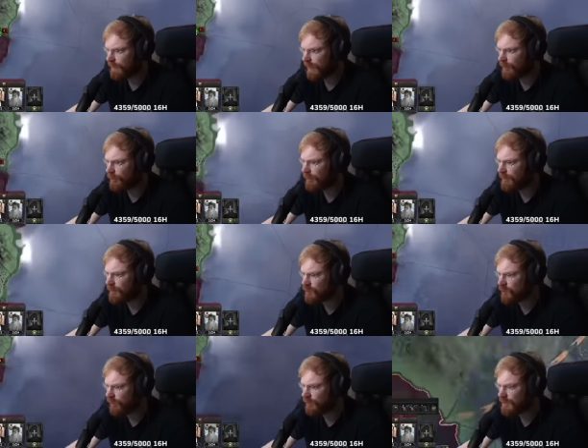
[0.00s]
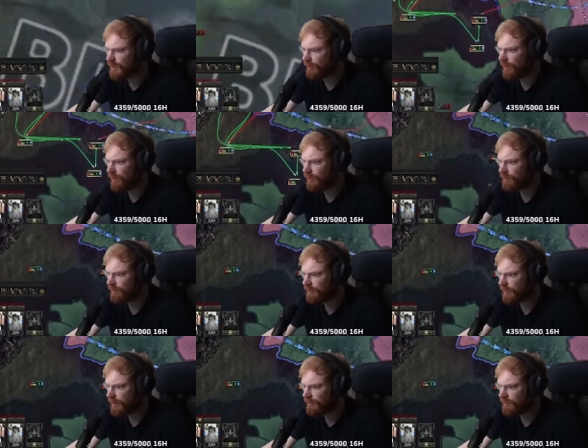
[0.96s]
I could probably just walk to Sao Paulo with the
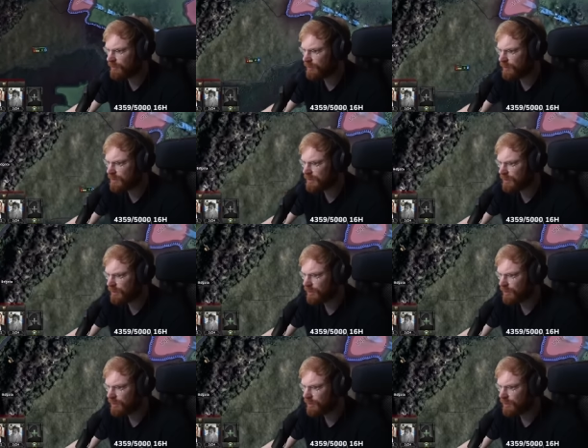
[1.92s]
paratroopers.